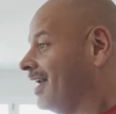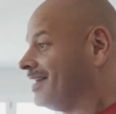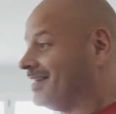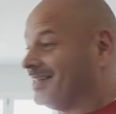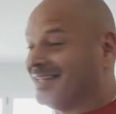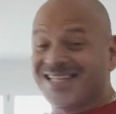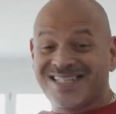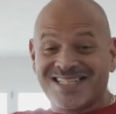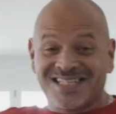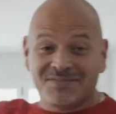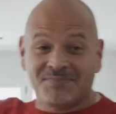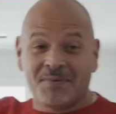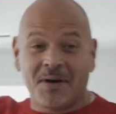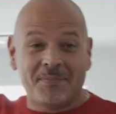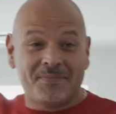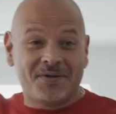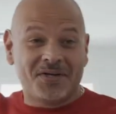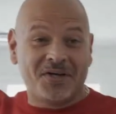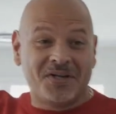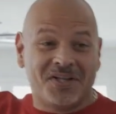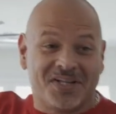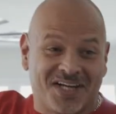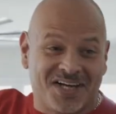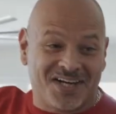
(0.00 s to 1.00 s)
This is Mama
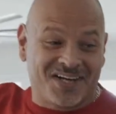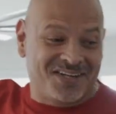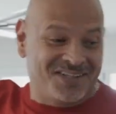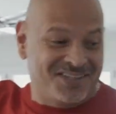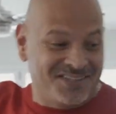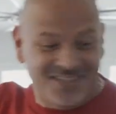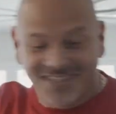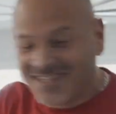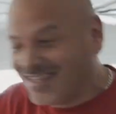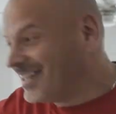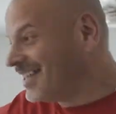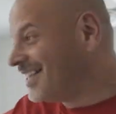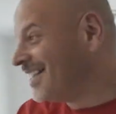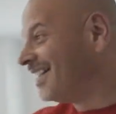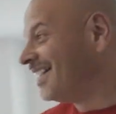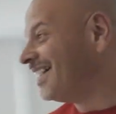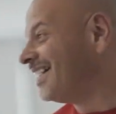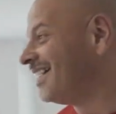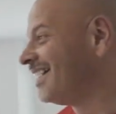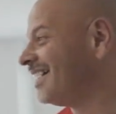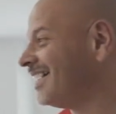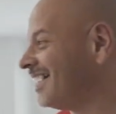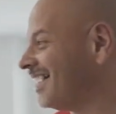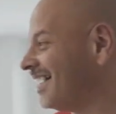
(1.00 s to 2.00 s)
Yoli, y'all.
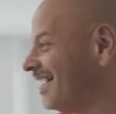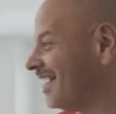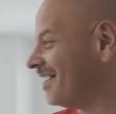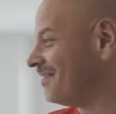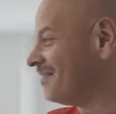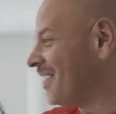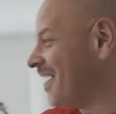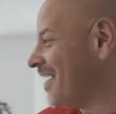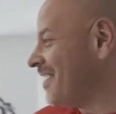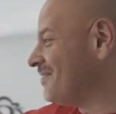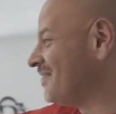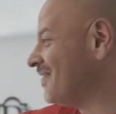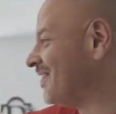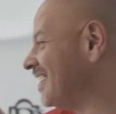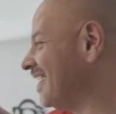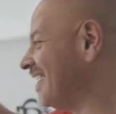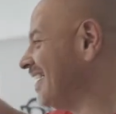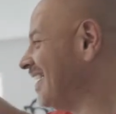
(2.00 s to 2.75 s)
Hey, Mom.